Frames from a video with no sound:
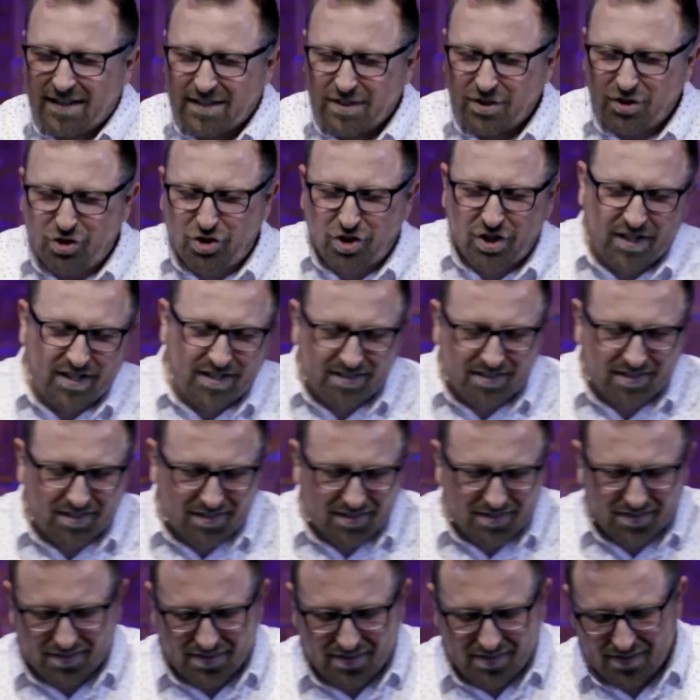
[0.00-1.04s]

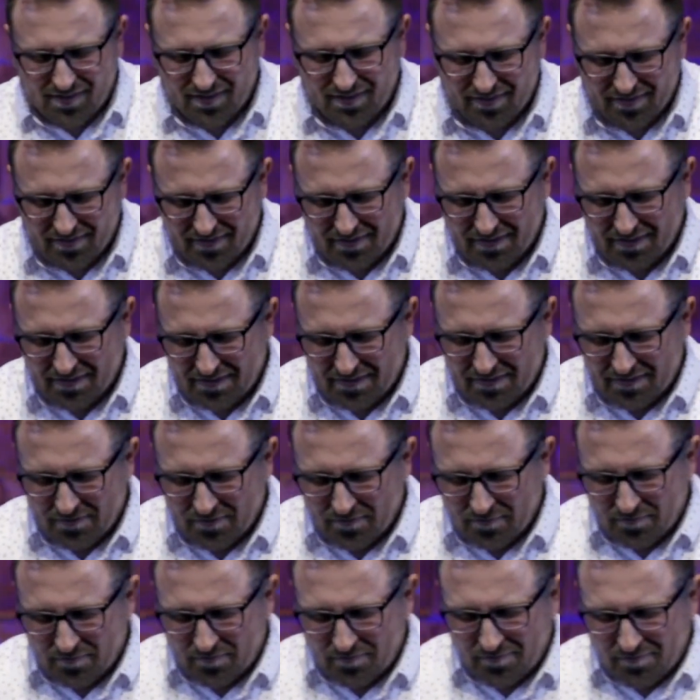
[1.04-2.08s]
Jesus.
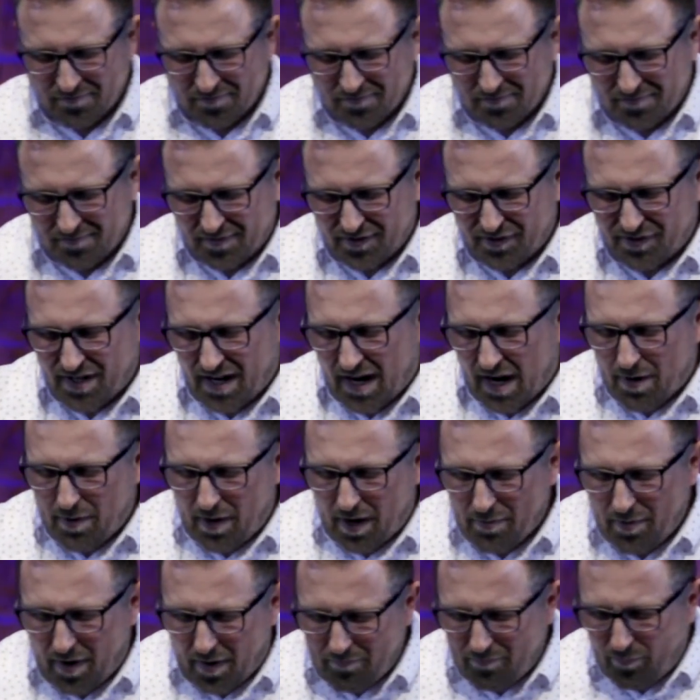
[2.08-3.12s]
And say,
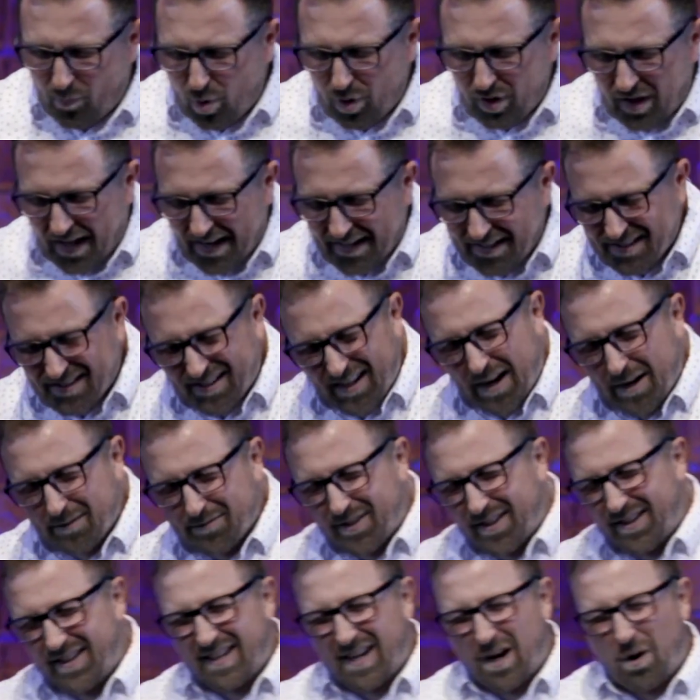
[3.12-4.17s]
I'm more like
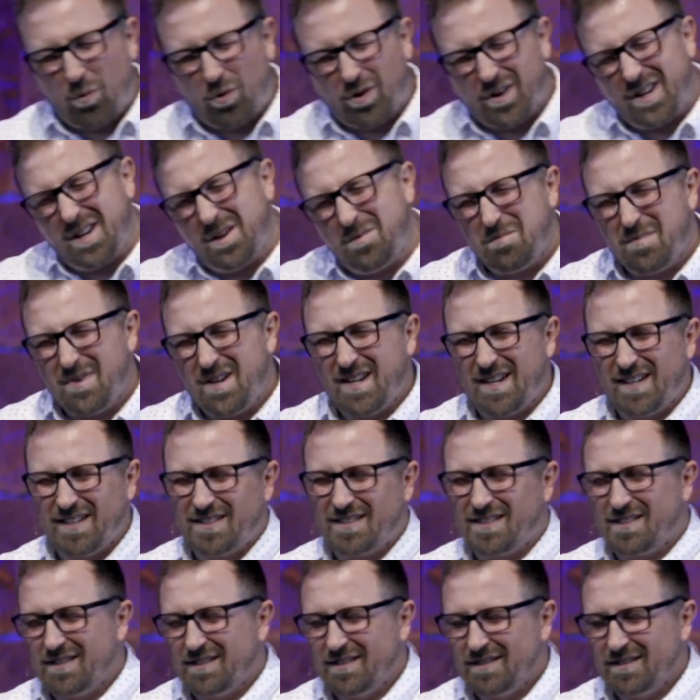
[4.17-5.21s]
Samson than I want to admit.